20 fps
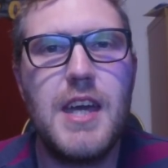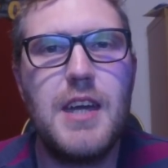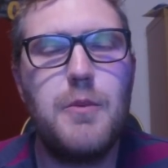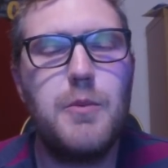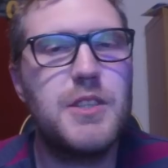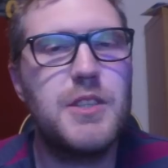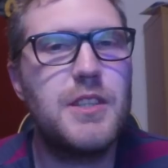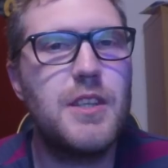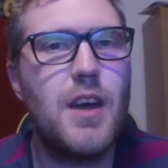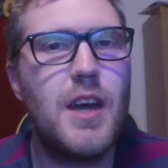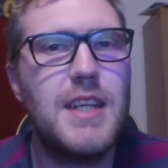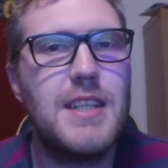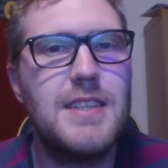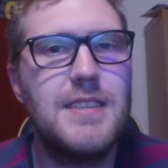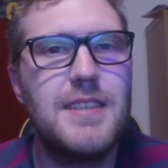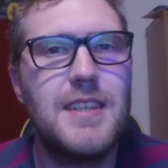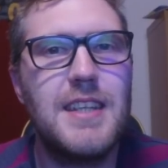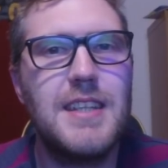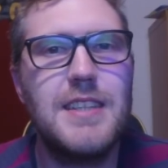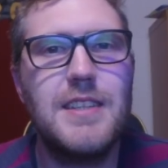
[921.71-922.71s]
It was
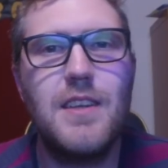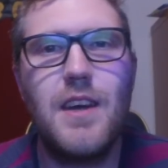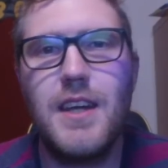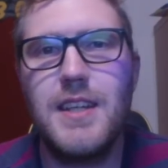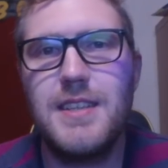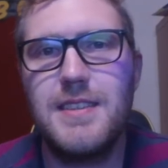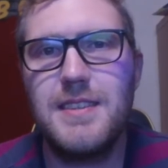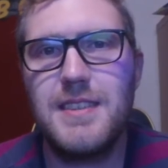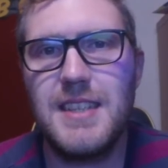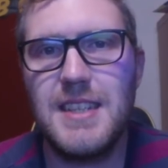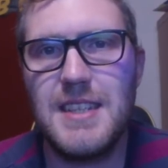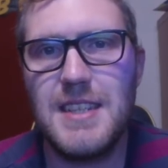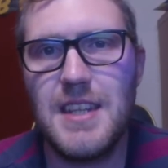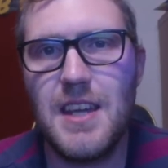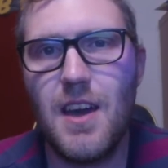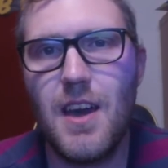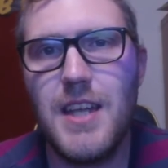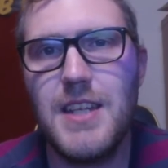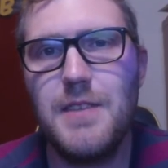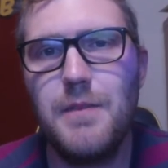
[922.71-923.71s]

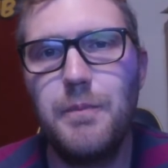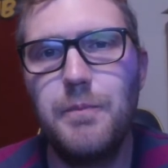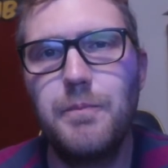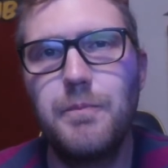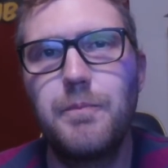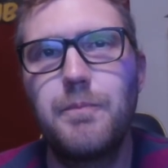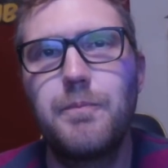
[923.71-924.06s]
1999.